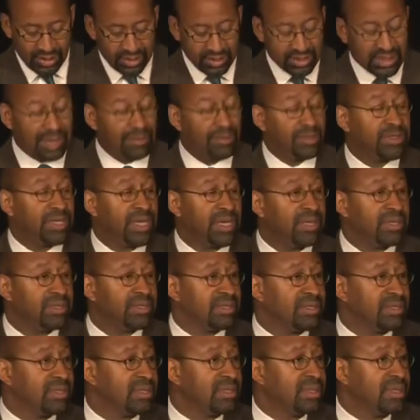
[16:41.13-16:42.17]

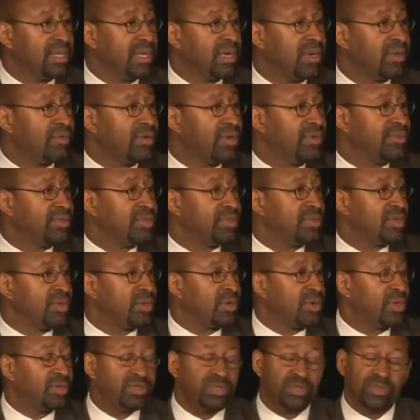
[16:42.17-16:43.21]
Simultaneously, our rivers
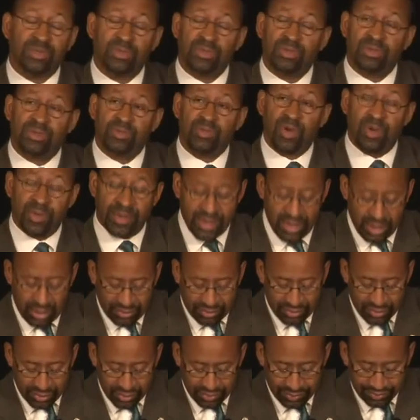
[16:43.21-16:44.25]
are also growing
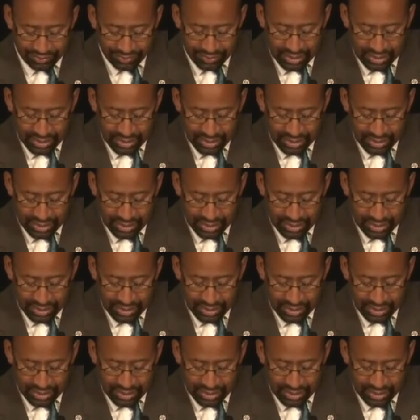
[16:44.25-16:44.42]
healthier.